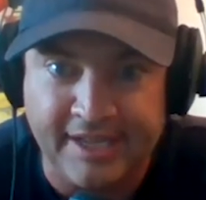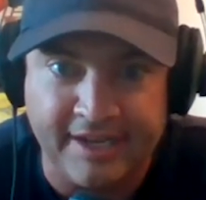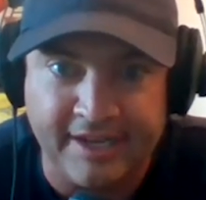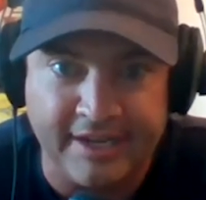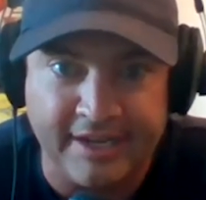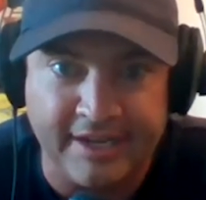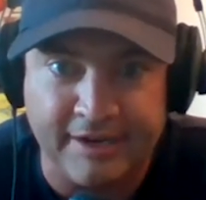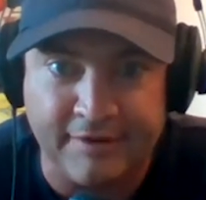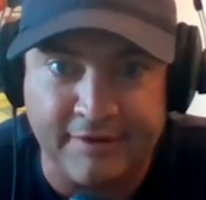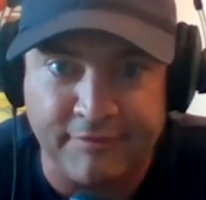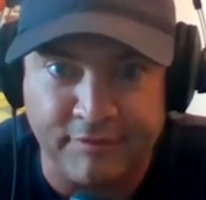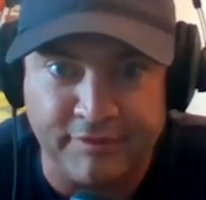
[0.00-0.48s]

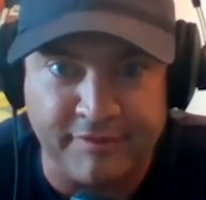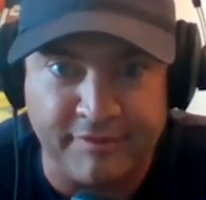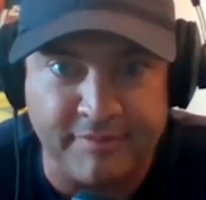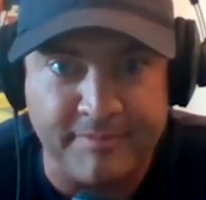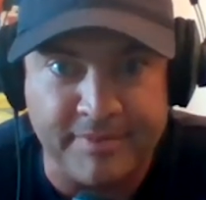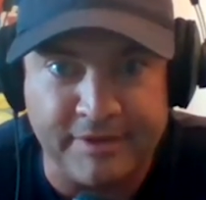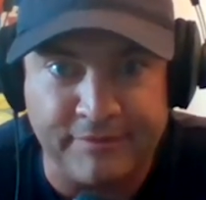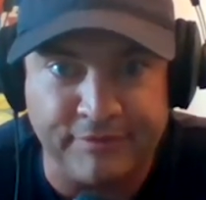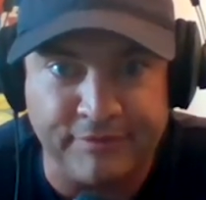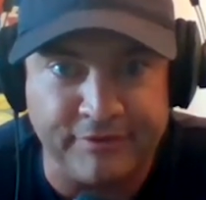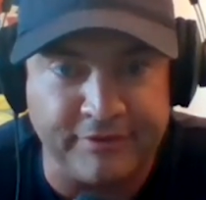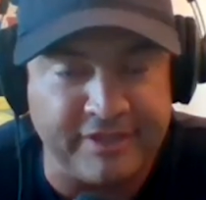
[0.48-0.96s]
From the
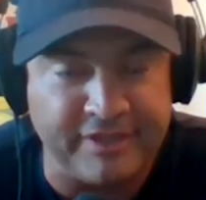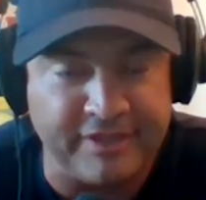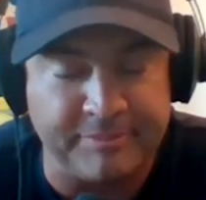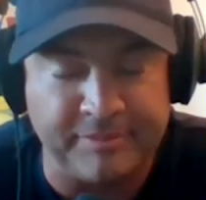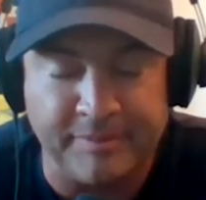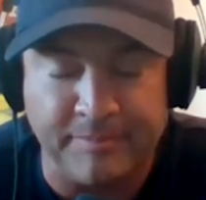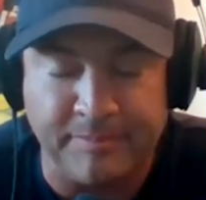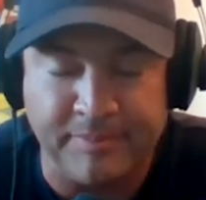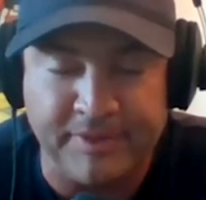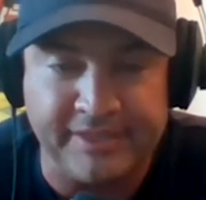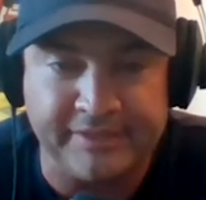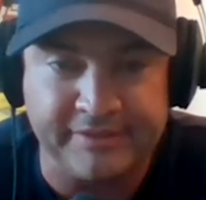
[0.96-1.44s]
midfield
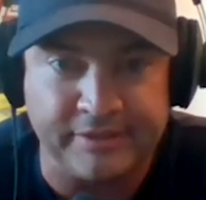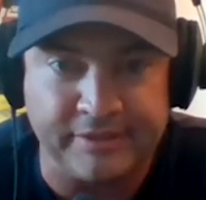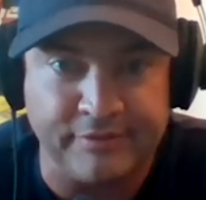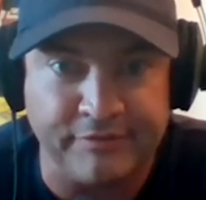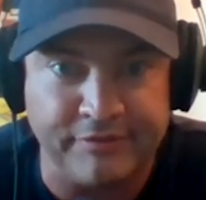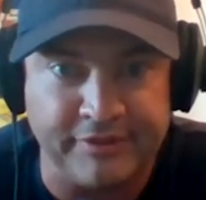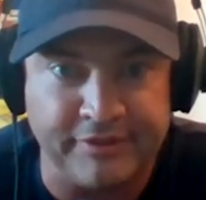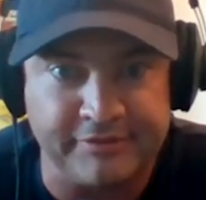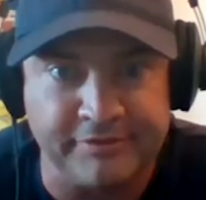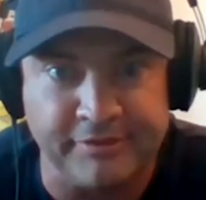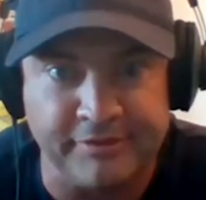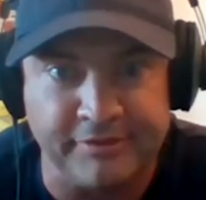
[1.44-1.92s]
up, the pieces
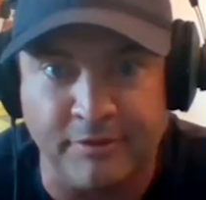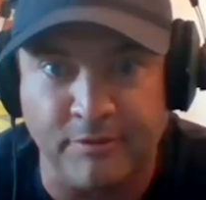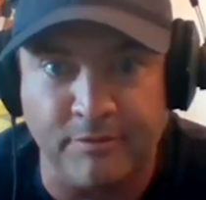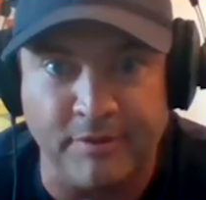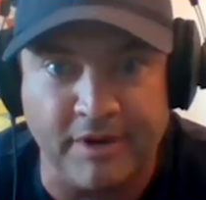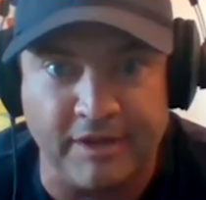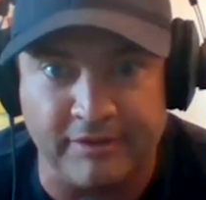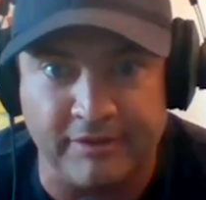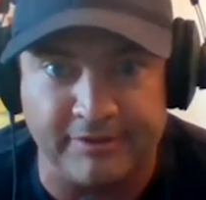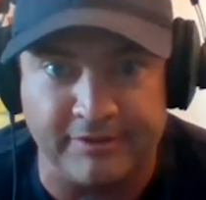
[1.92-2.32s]
fit so well.